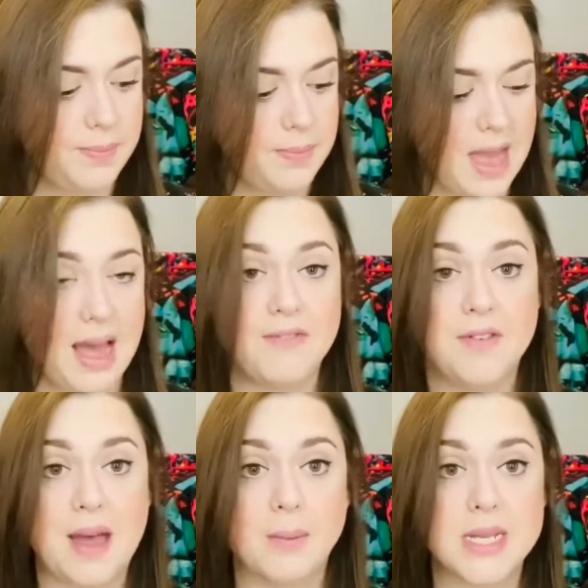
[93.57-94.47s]
Half
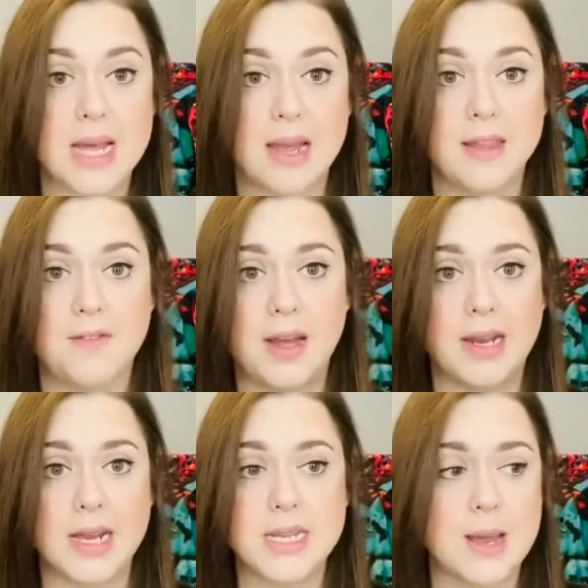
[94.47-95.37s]
of that was sat in the
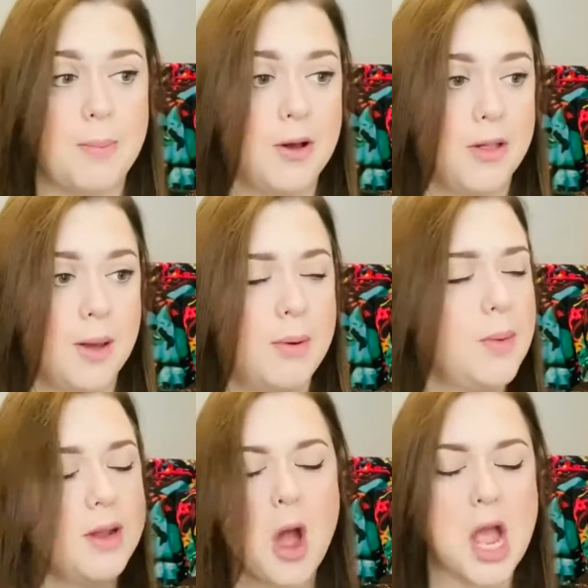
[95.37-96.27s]
FedEx depot though, but
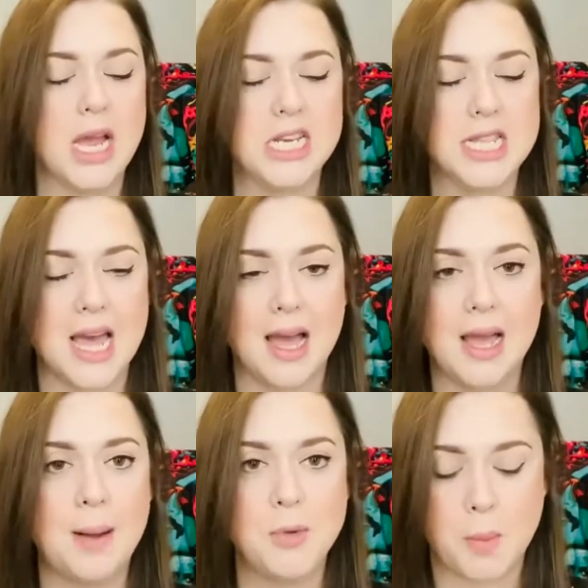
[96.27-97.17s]
we'll not get into that.
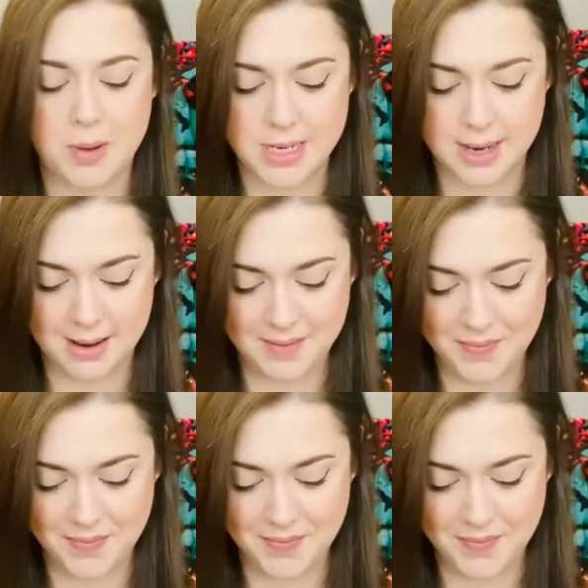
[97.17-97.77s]
I'm not bitter.